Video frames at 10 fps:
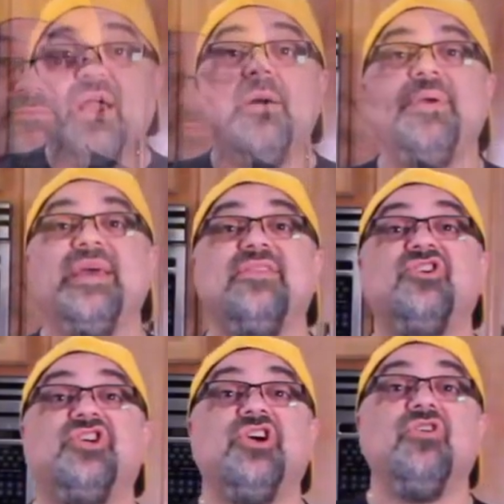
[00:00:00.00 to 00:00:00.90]
Coming in
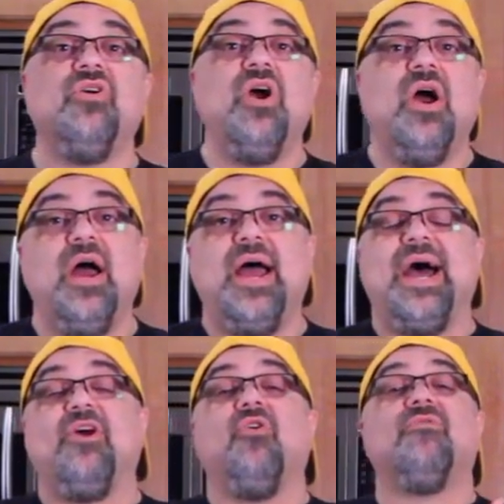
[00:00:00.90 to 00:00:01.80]
this year
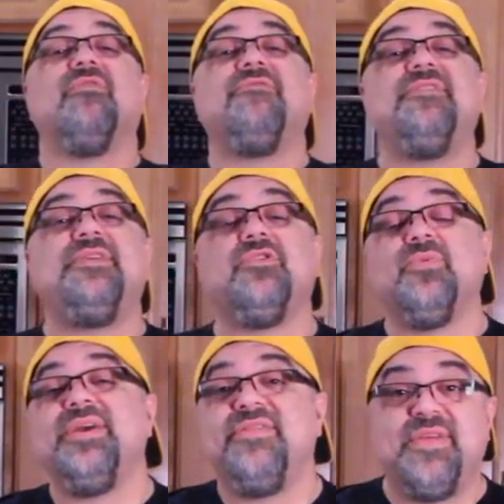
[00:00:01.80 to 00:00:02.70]
at over
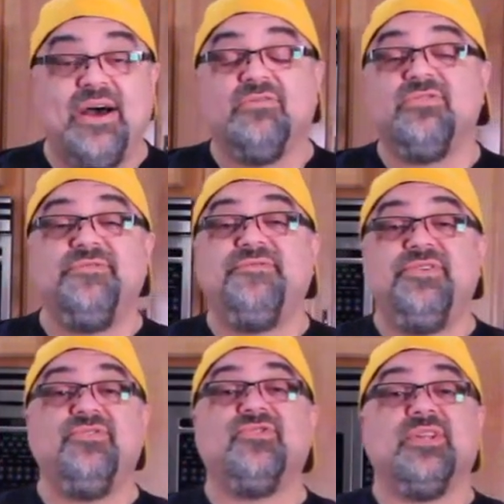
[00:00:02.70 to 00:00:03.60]
53,000
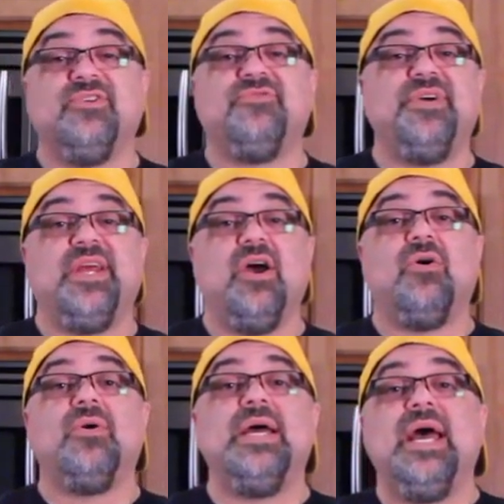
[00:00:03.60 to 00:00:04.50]
views on this
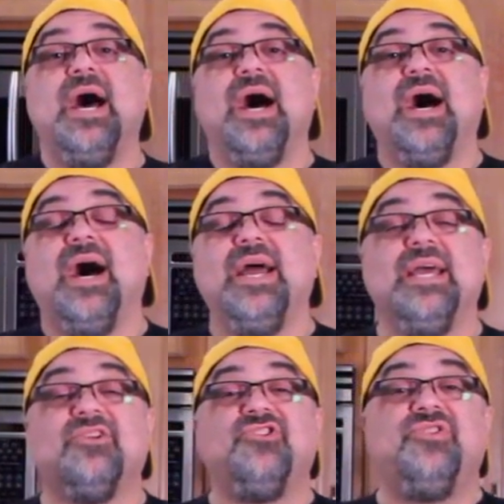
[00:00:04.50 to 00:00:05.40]
video. Uh,
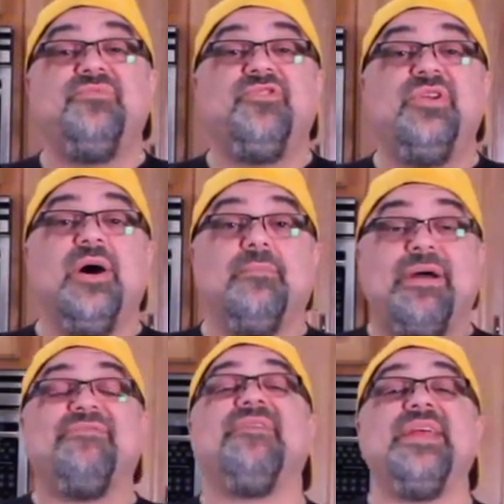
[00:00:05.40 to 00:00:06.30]
it's uh,
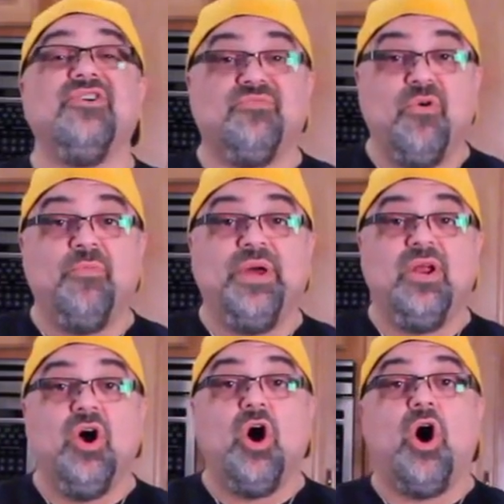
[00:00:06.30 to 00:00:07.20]
my funniest
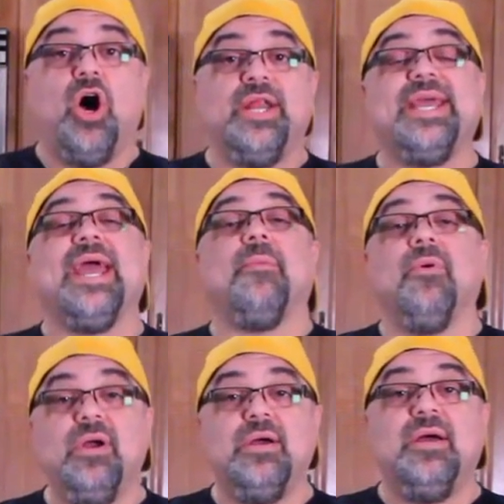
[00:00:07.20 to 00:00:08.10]
moment on
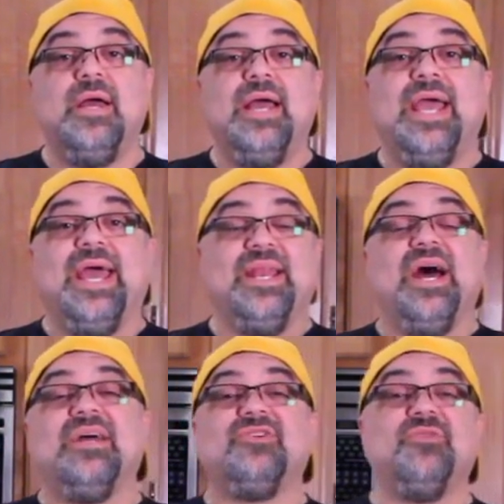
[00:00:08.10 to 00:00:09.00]
camera and
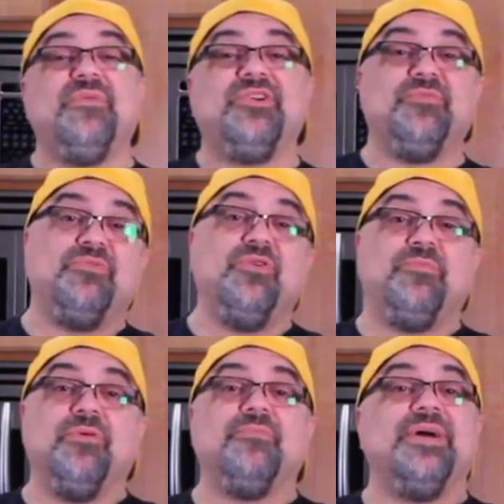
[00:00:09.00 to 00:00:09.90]
not so much a
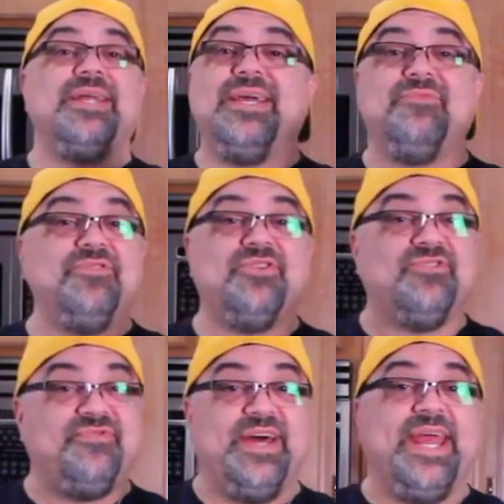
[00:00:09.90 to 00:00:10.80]
blooper, but it was
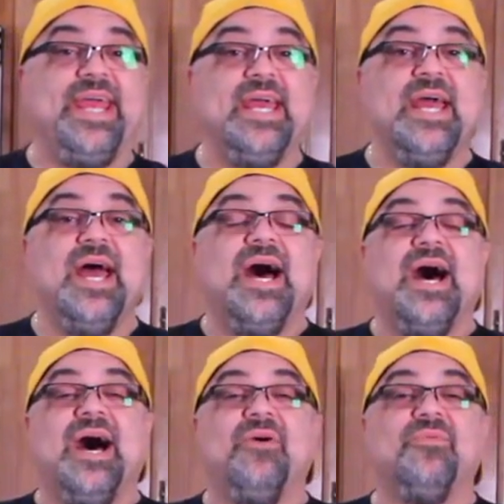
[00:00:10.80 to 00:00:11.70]
just funny,
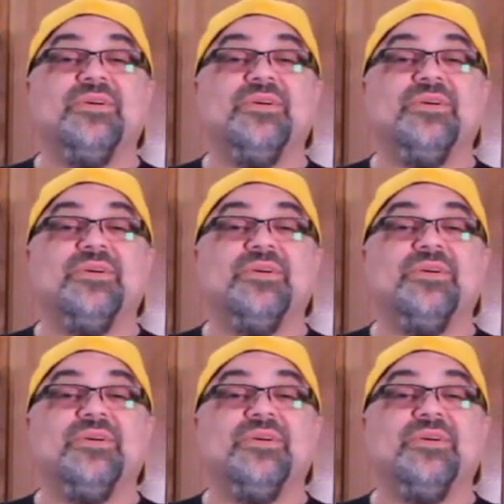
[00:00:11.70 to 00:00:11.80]
uh,